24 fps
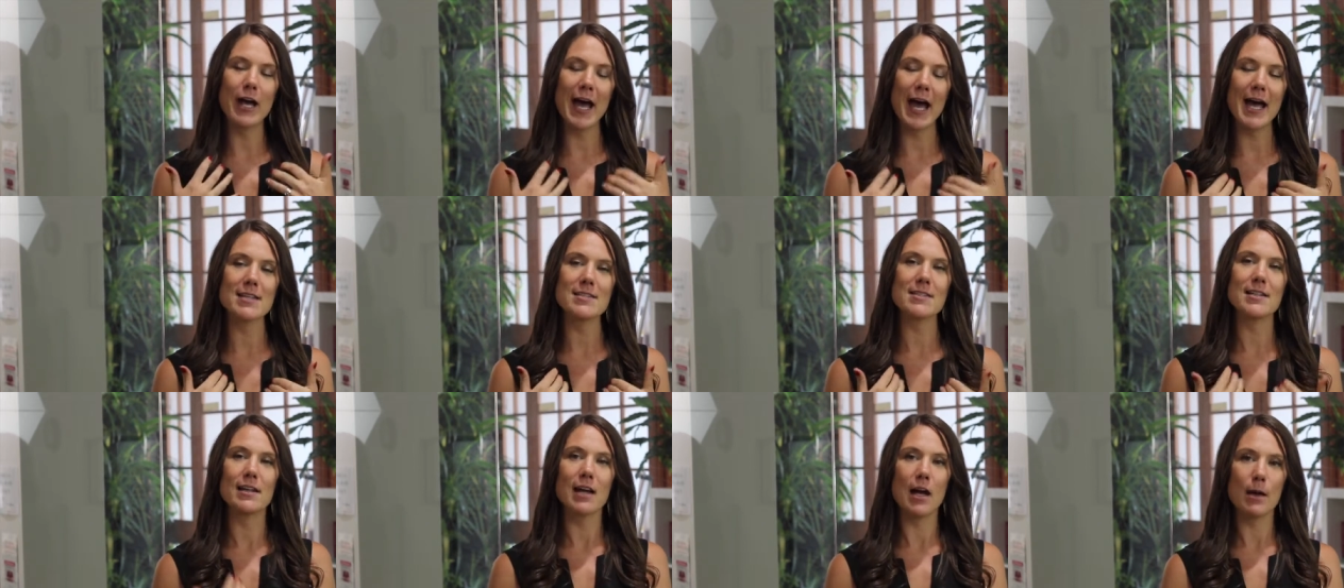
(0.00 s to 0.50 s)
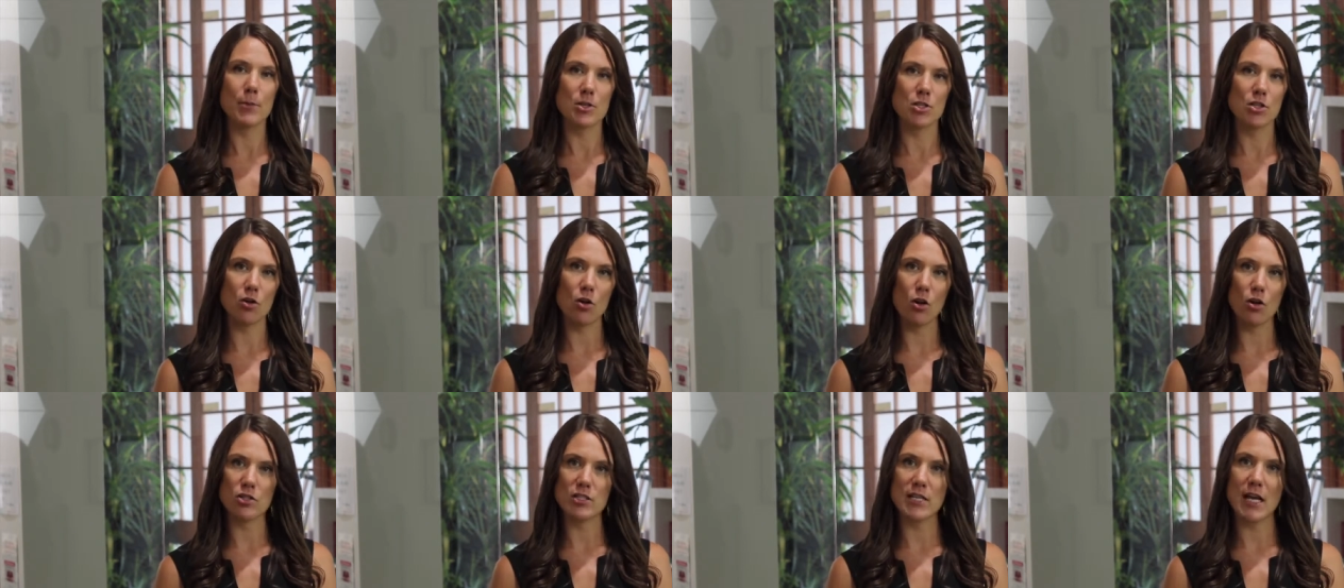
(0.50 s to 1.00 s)
has it come
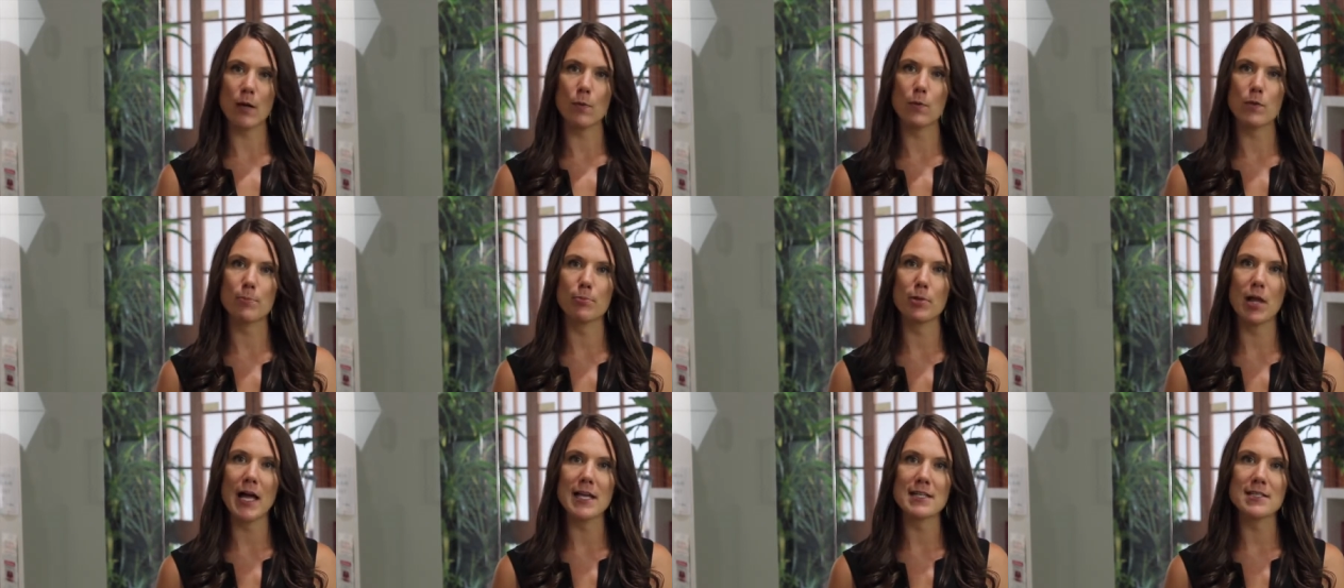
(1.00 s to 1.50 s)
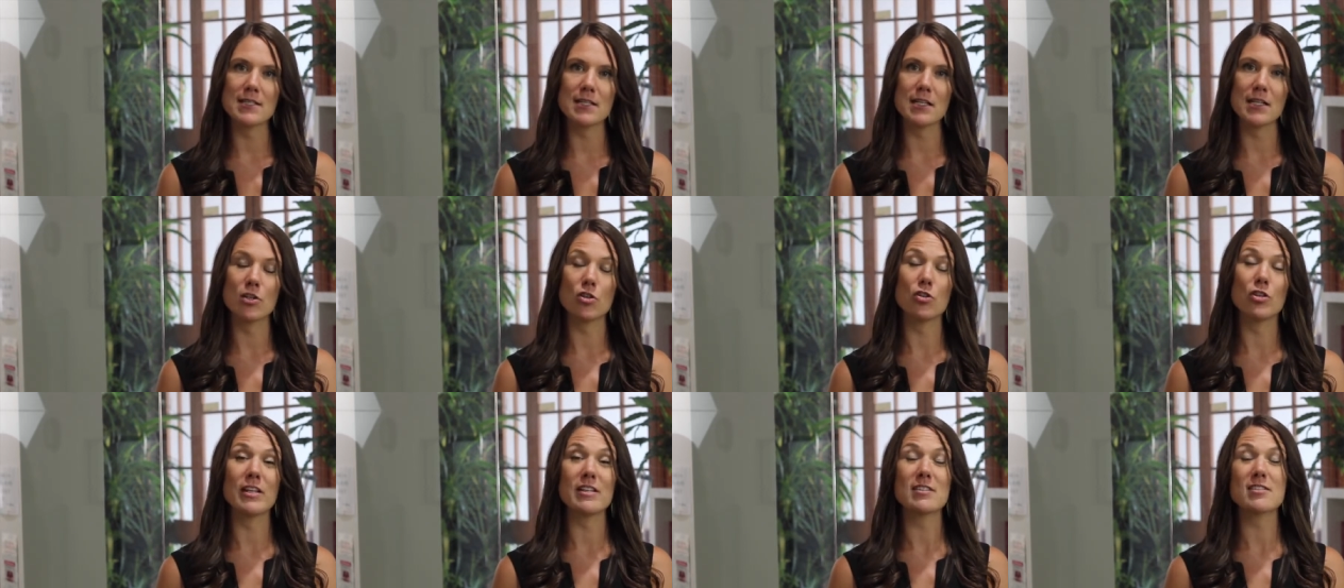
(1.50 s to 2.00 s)
into contact with
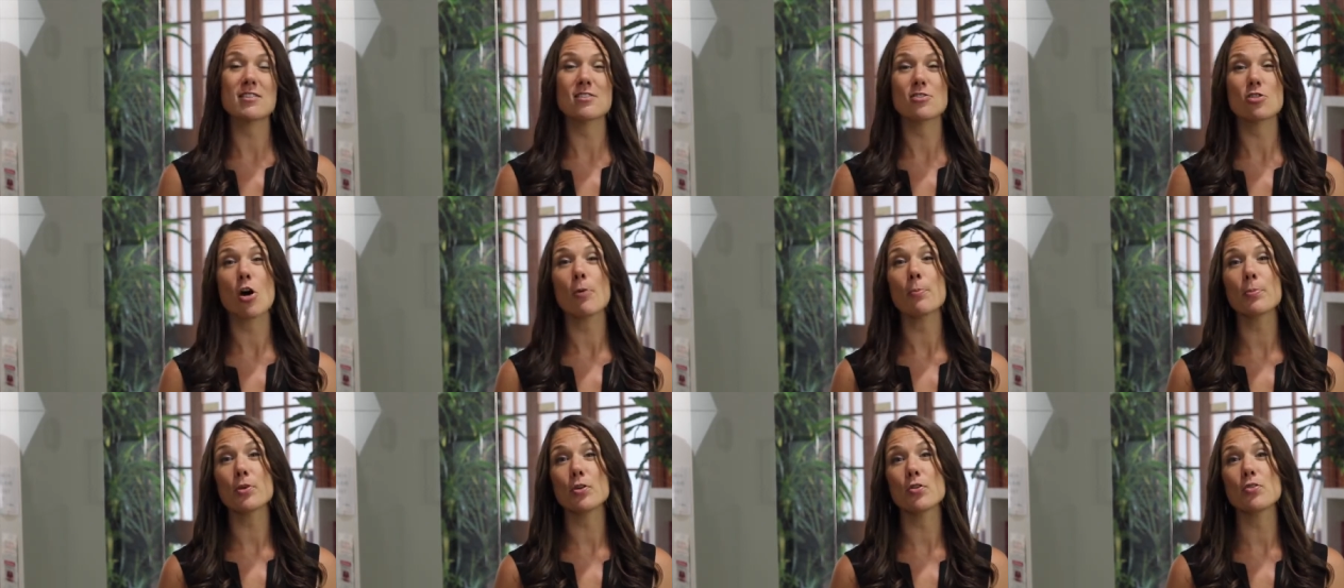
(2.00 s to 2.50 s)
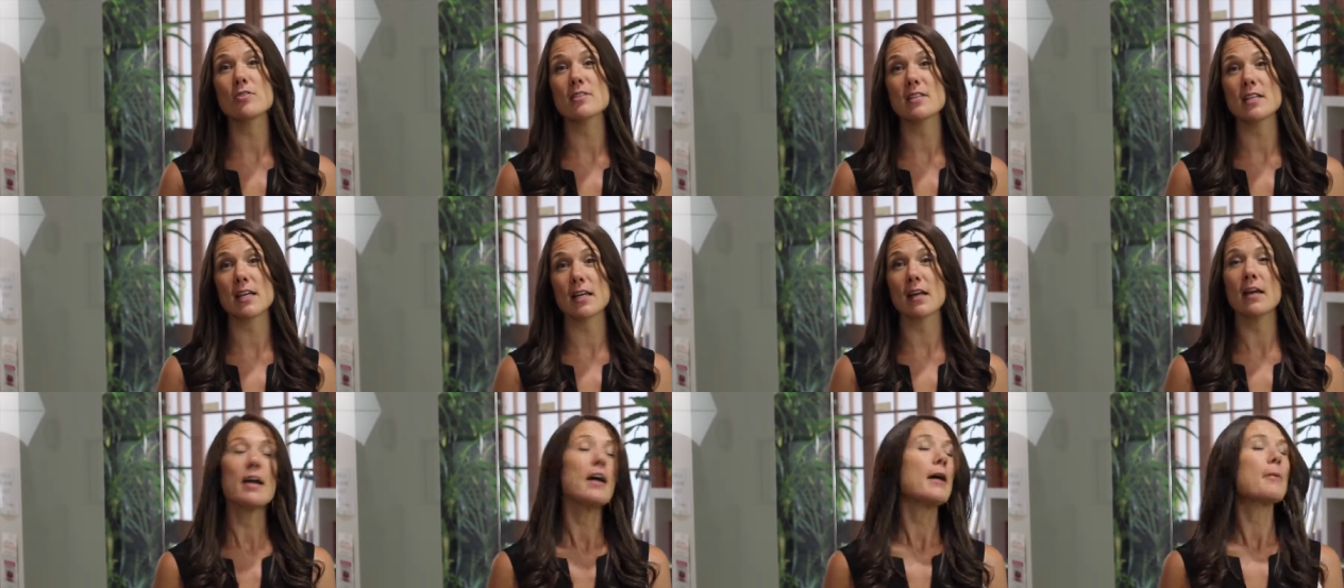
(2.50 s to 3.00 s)
plastic? You need to stop
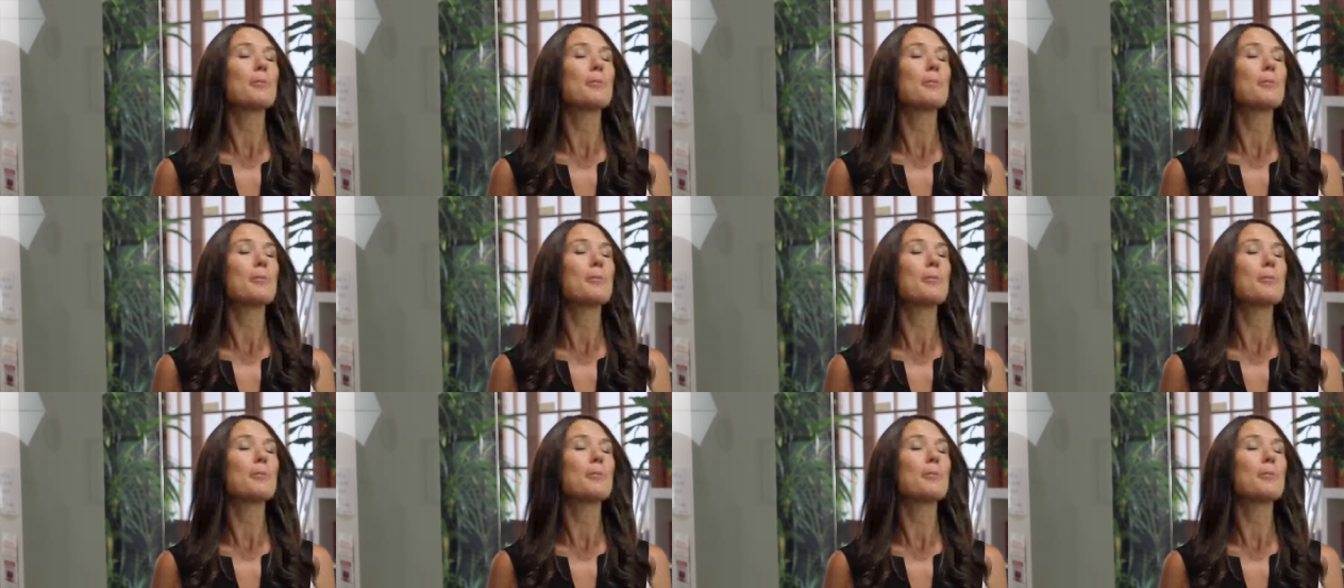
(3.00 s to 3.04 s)
using